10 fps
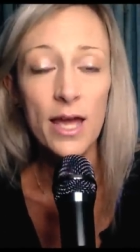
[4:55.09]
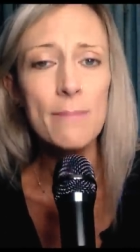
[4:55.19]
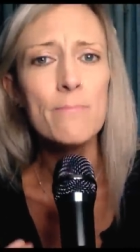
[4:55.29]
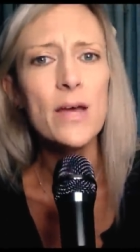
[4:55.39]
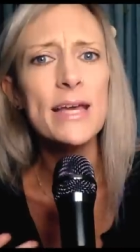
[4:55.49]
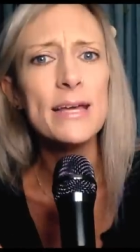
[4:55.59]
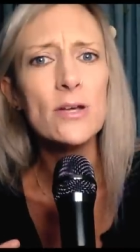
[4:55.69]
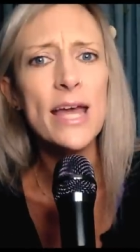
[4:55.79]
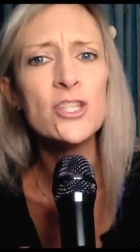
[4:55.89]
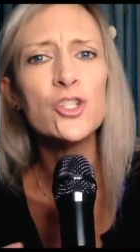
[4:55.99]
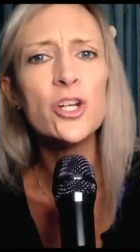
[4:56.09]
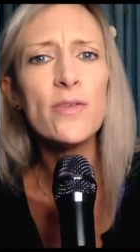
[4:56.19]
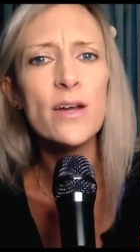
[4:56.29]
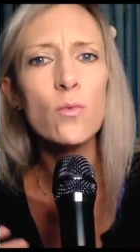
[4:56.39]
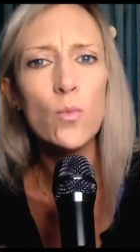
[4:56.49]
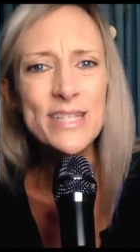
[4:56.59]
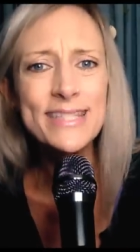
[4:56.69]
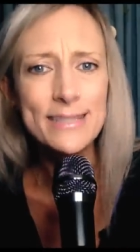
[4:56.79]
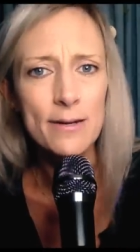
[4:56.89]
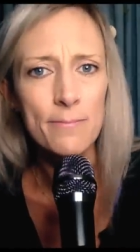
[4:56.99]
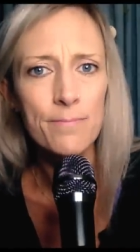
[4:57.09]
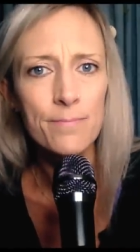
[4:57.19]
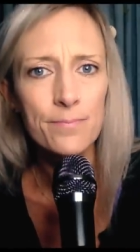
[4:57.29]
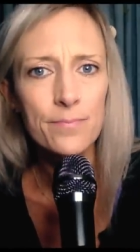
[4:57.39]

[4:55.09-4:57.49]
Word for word: and, and, and generate wisdom,